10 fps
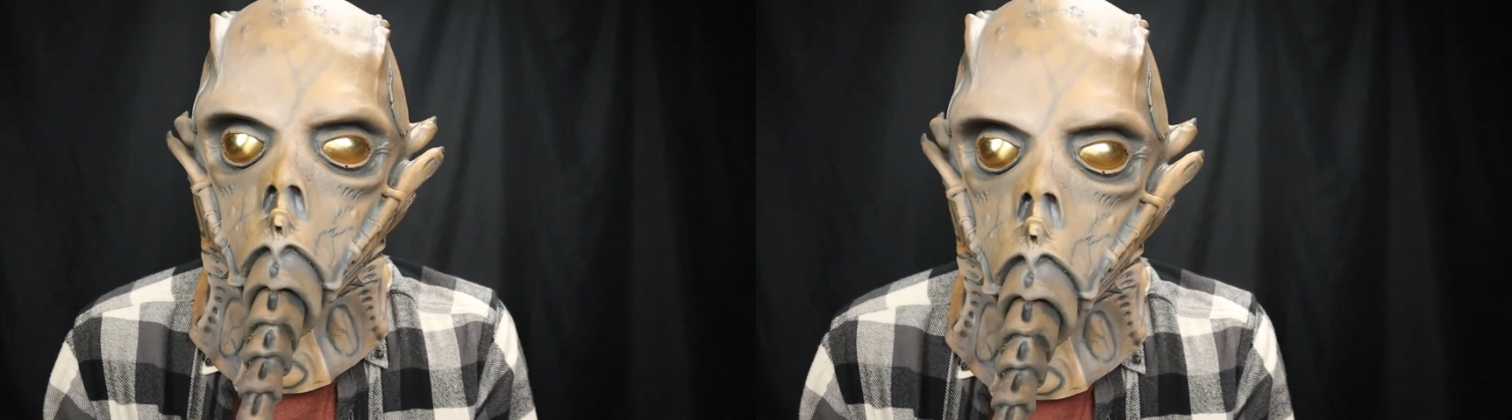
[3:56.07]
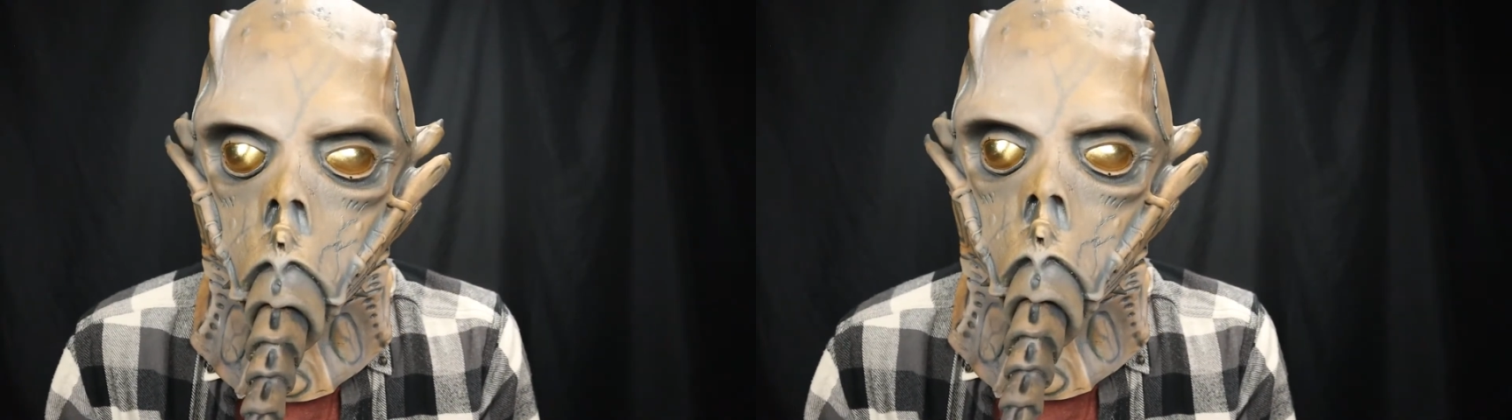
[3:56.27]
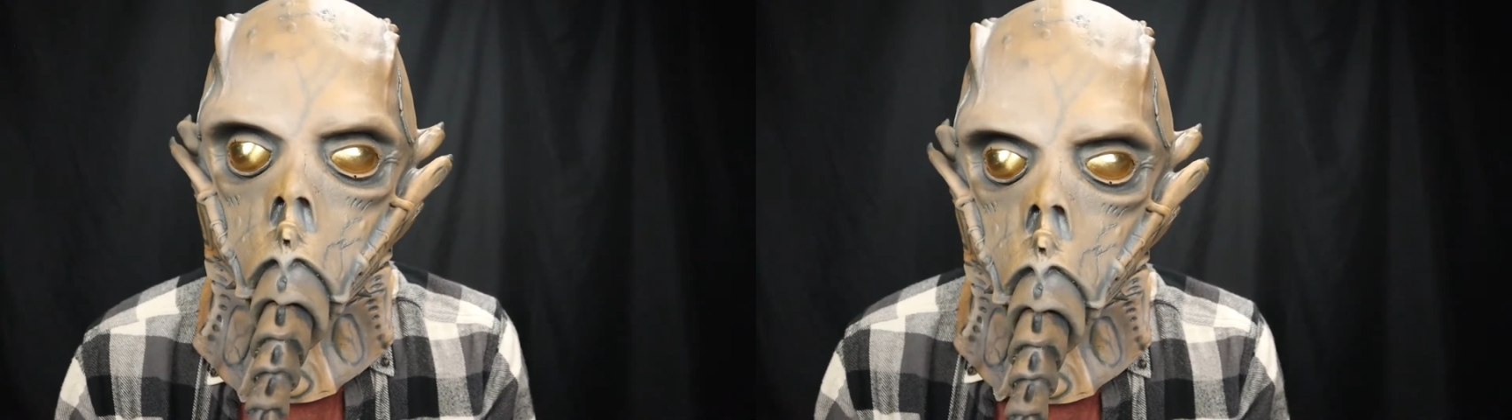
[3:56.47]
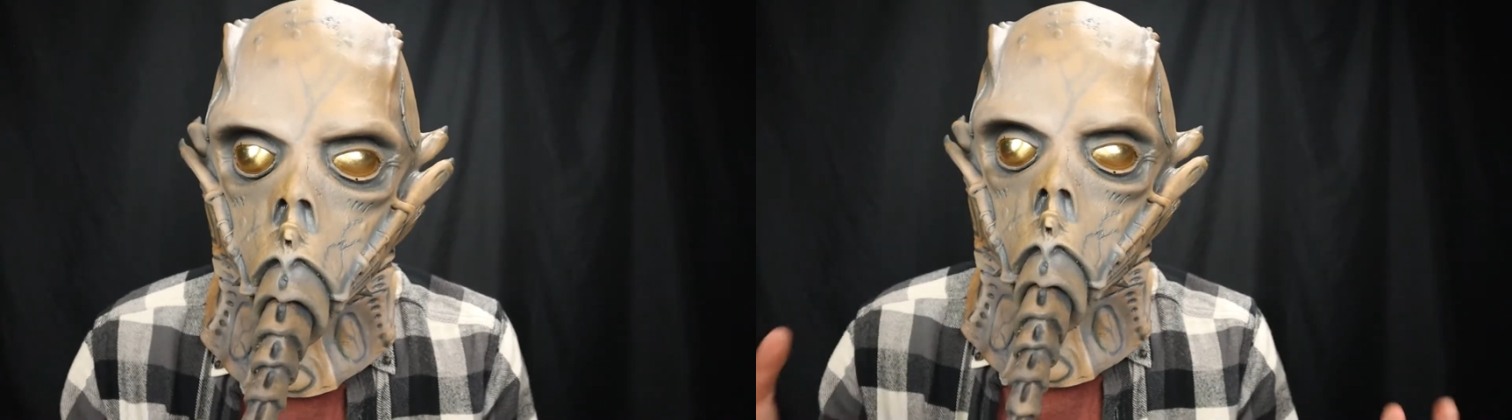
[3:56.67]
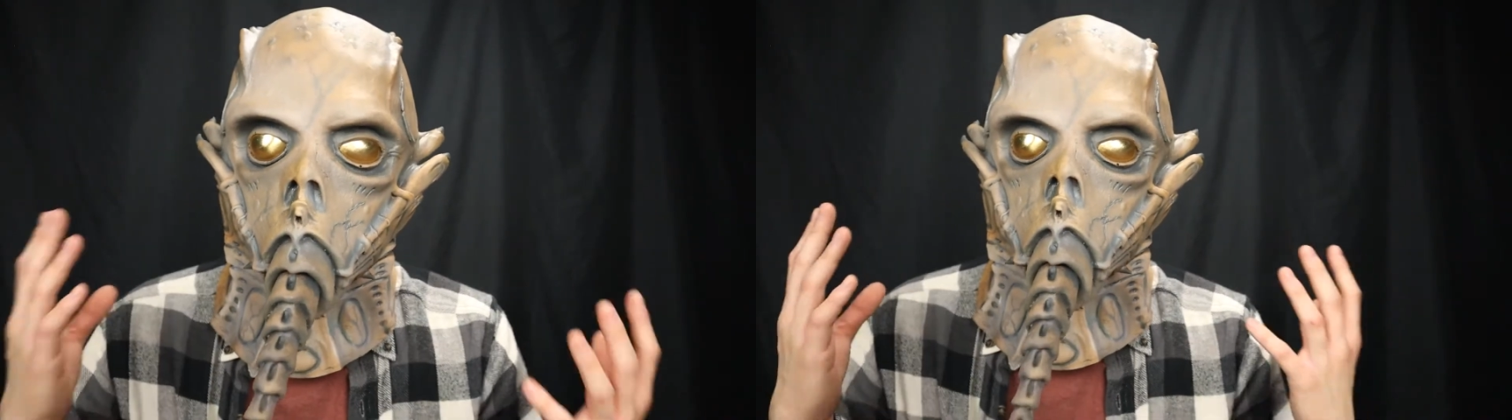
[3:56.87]

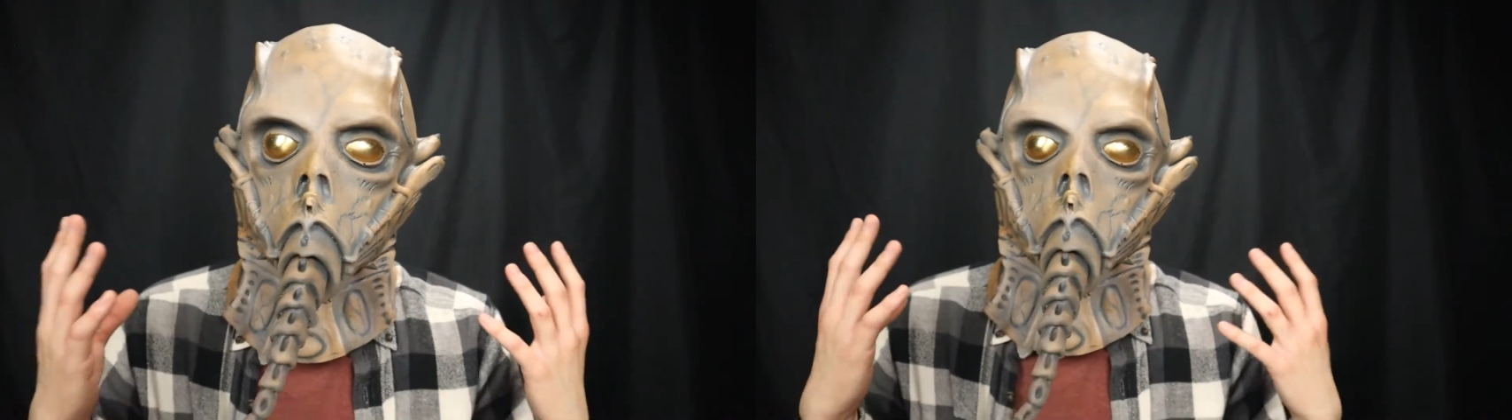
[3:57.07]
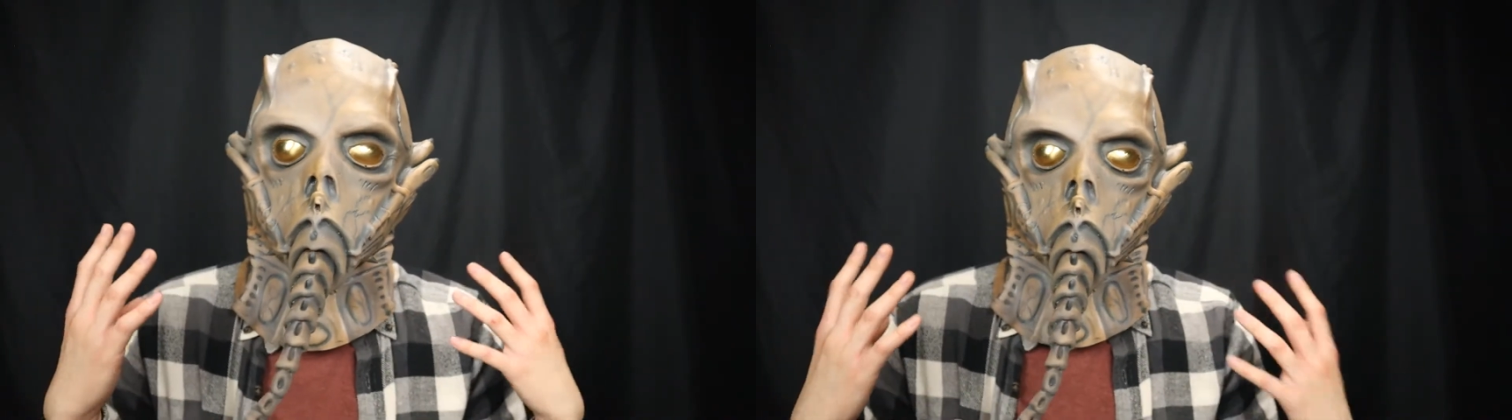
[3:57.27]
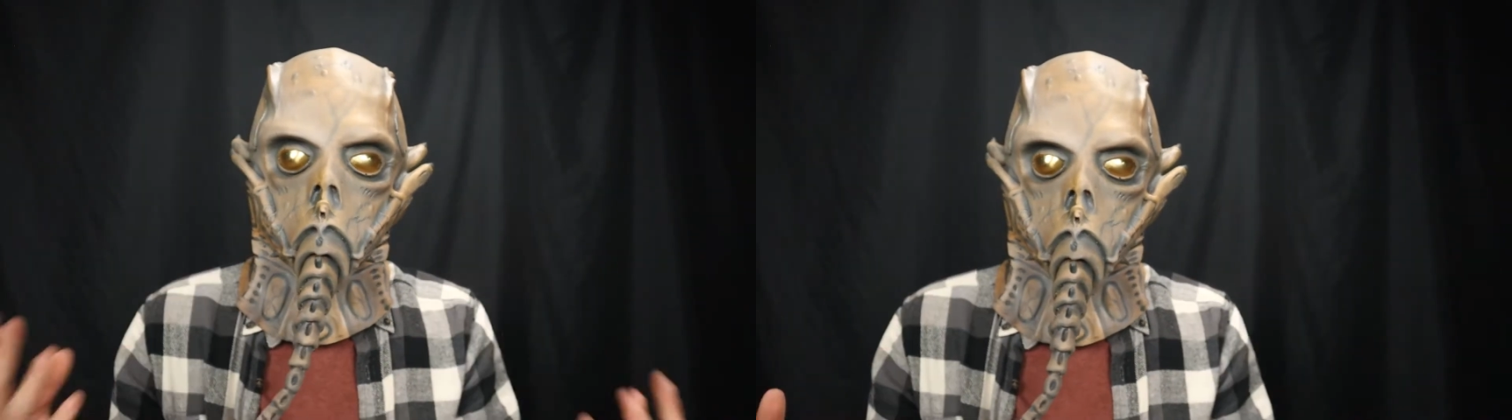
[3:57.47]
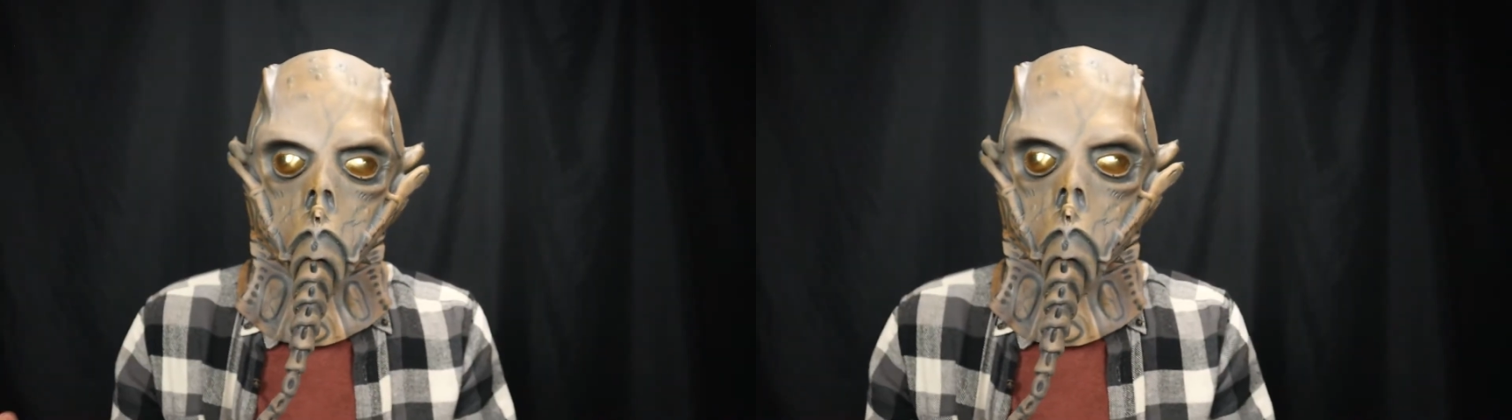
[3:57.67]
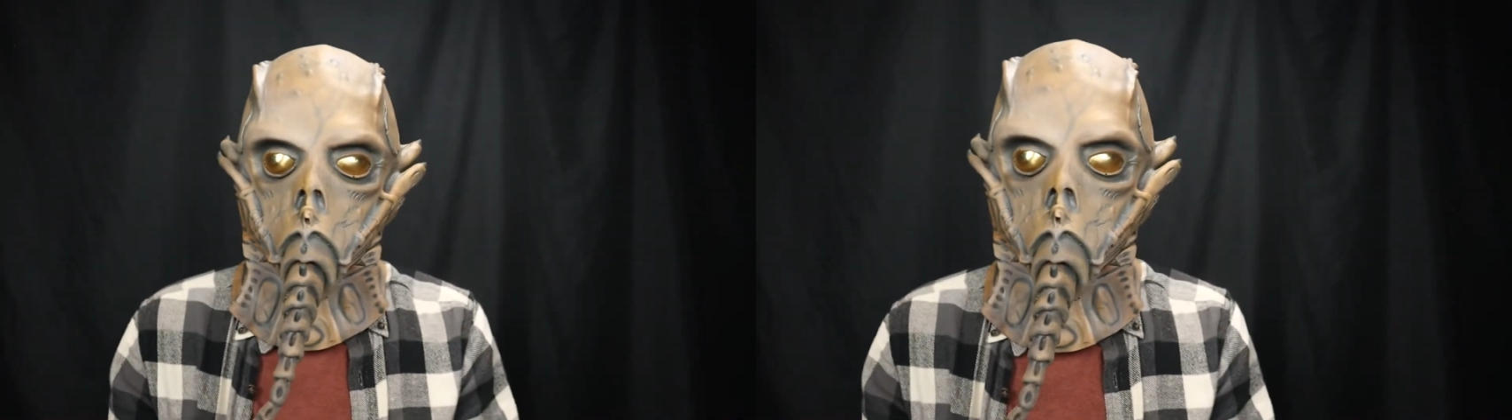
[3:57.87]
sculpted by Bill
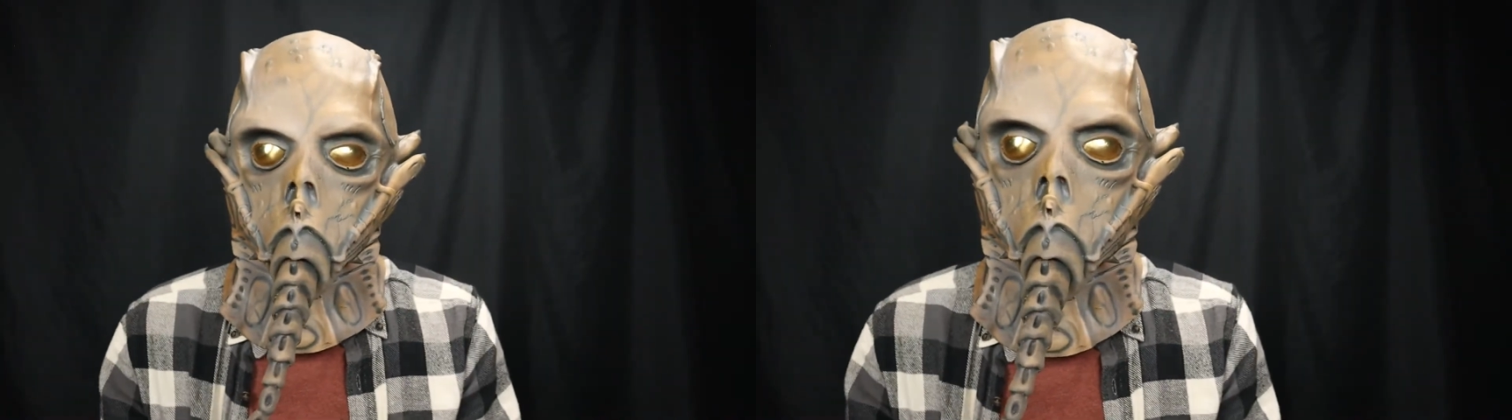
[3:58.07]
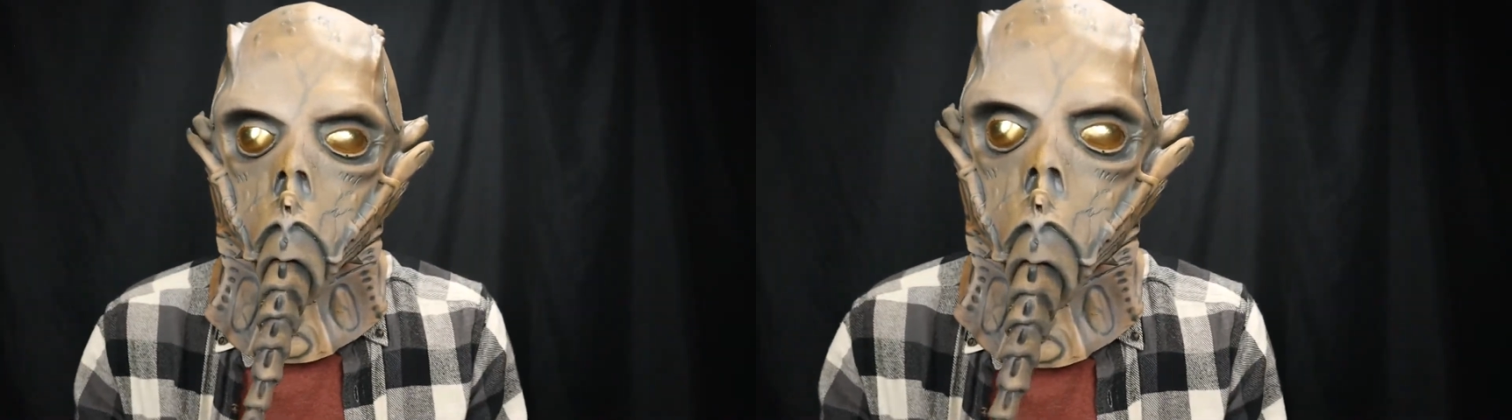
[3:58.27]
Malone